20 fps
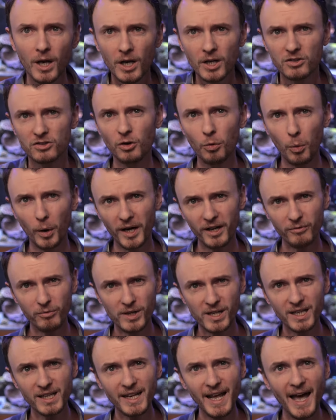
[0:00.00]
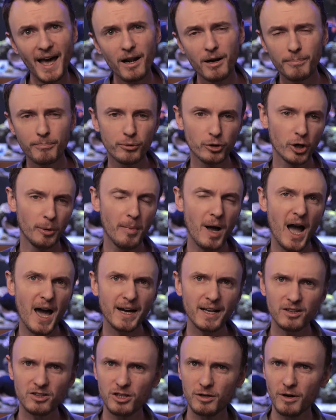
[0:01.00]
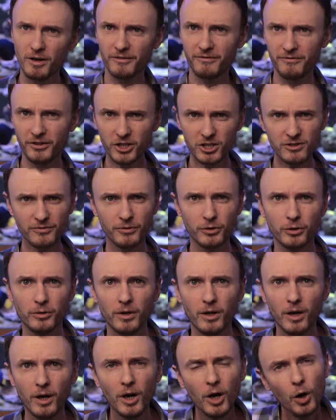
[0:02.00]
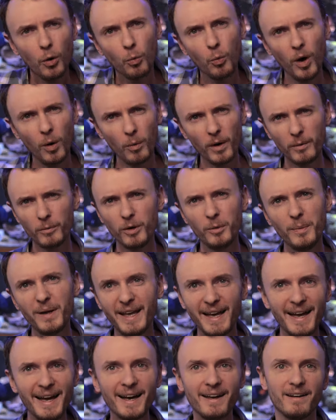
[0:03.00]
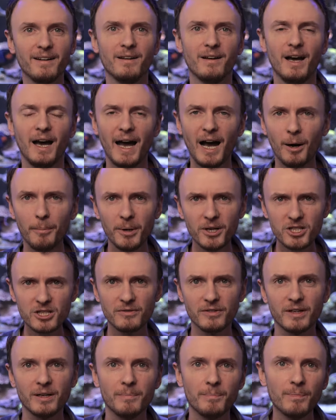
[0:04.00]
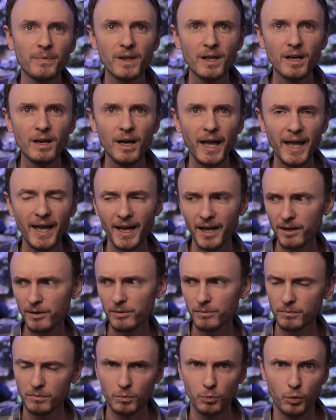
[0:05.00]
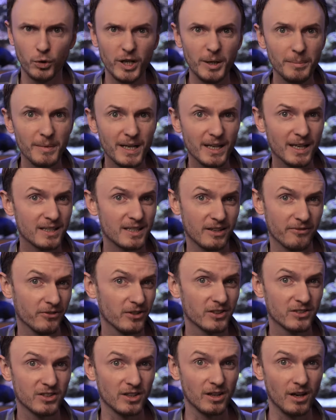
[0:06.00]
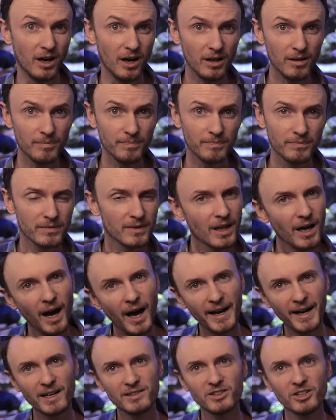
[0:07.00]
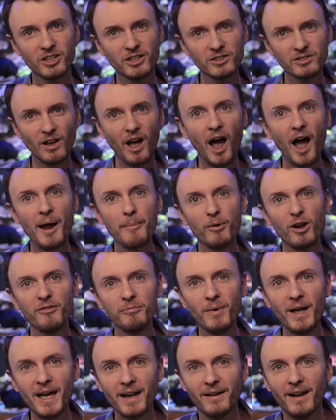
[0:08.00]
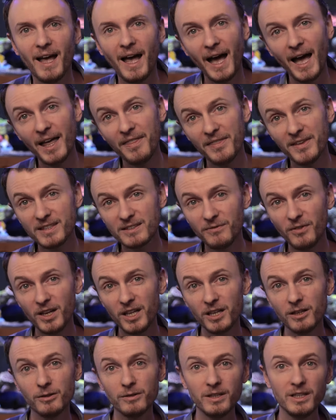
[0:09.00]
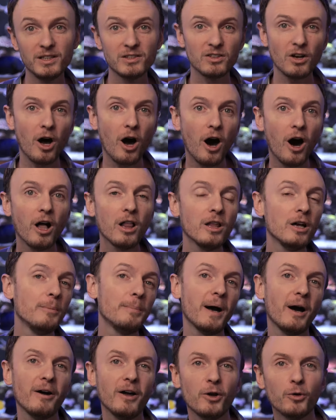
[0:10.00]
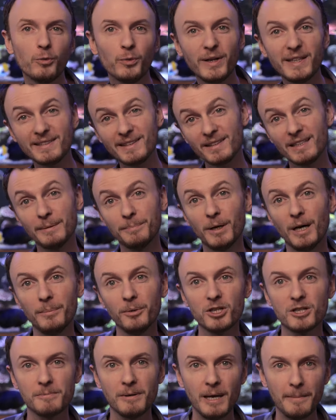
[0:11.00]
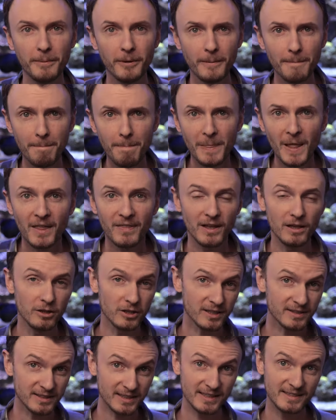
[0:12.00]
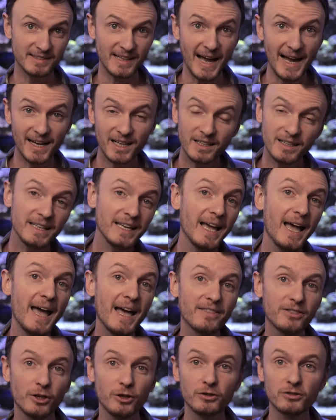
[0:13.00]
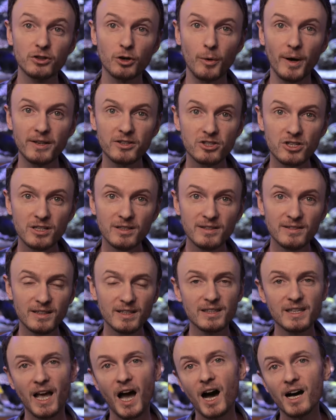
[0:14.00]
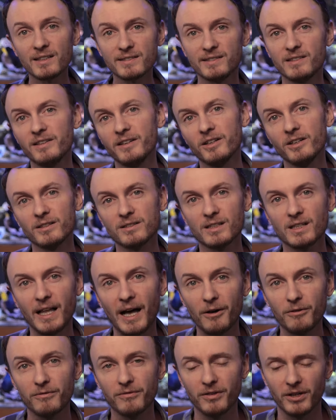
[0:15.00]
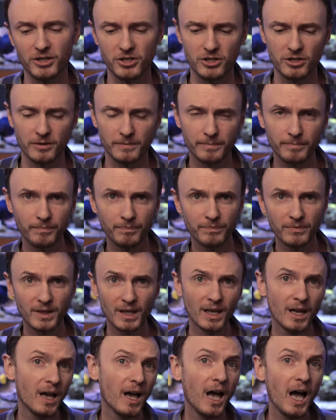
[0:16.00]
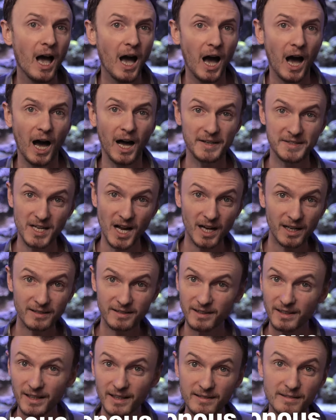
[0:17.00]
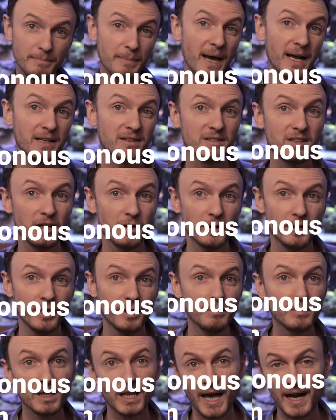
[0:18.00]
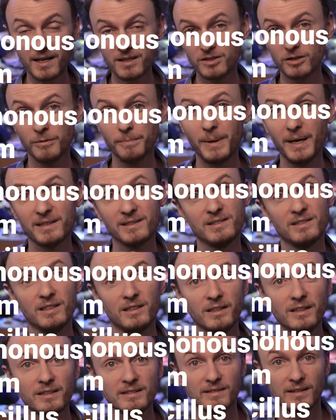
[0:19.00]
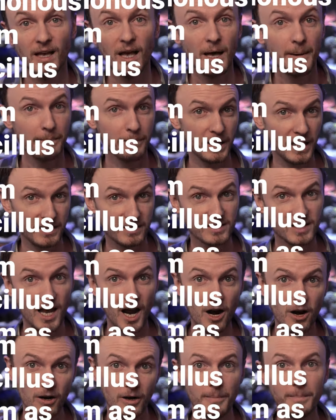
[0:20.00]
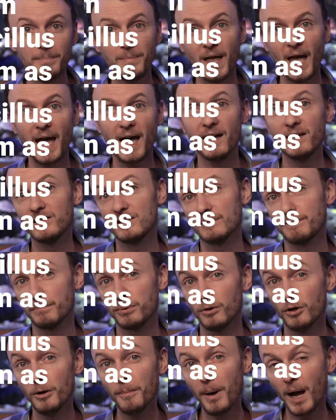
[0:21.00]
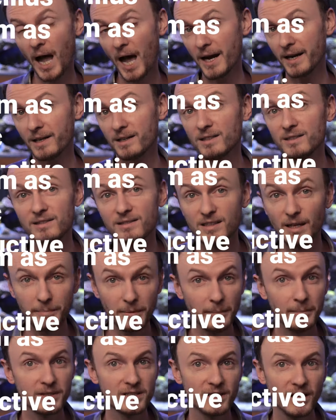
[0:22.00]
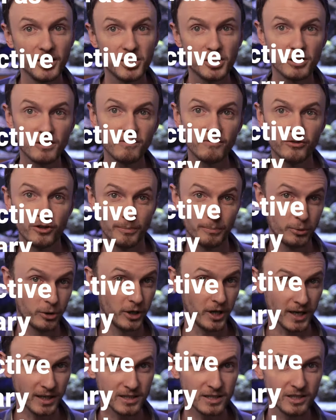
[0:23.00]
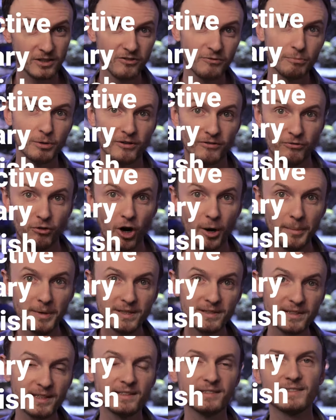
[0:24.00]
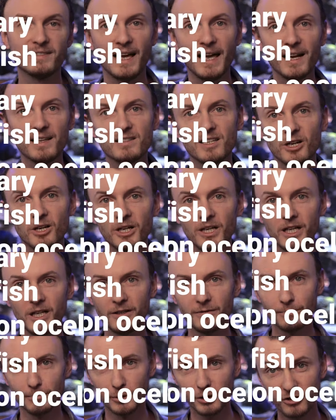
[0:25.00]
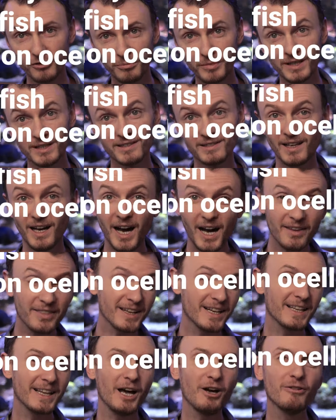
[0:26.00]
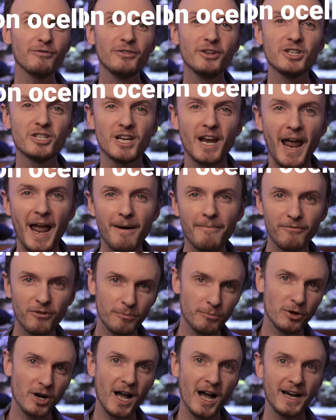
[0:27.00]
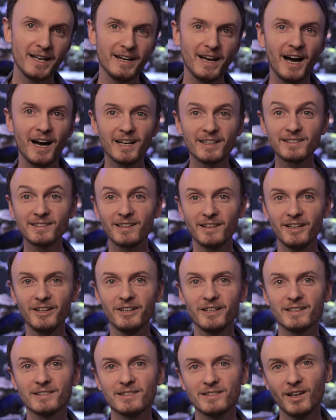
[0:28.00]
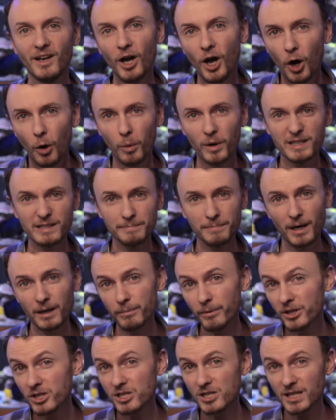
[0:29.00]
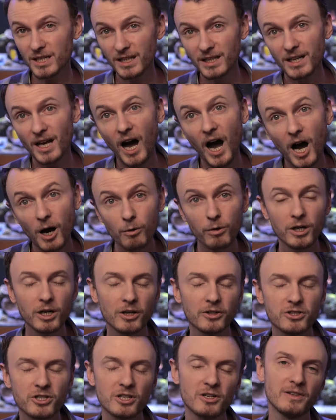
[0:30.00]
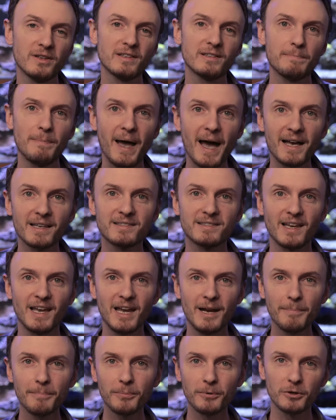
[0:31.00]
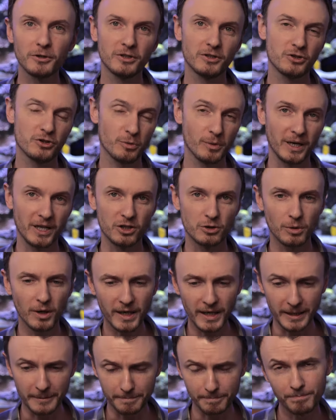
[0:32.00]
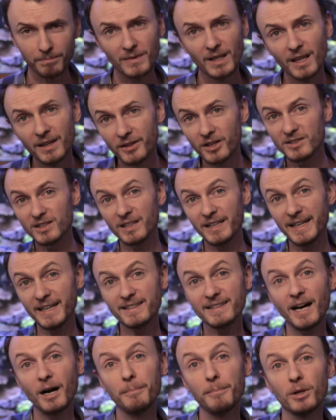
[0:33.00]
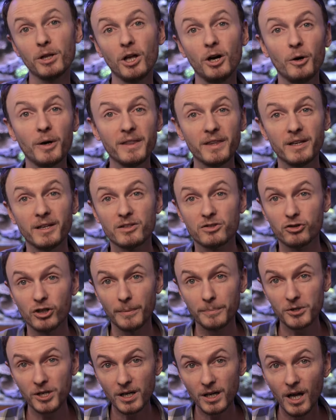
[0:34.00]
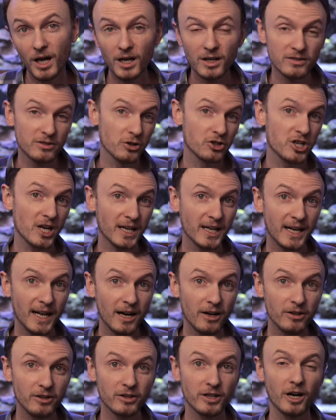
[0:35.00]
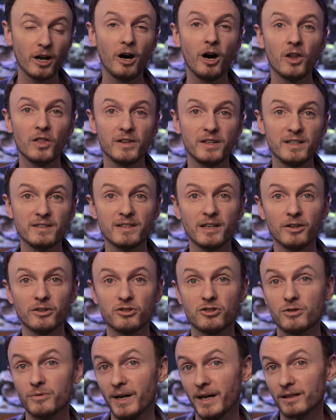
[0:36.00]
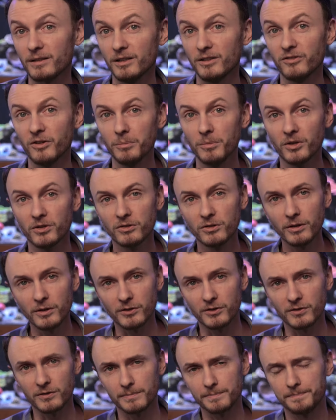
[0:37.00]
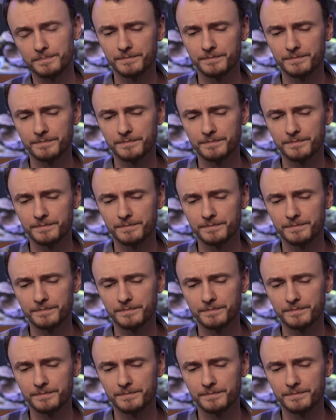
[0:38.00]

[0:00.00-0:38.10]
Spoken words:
So what if we could add a probiotic to our fish food? What one would we add? How much of it? And would it make a difference at all? Hi guys and girls, I'm ReefMan, and this video is all about a recently published paper that looks exactly at those questions in the Ocellaris clownfish. A toxinous bacterium, Lactobacillus plantarum, as probiotic supplementation for productive performance and sanitary improvements on the clownfish amphipron Ocellaris was published in Aquaculture this past April in 2020. There's a link down below in the description, so check it out. You get all the details directly from the source.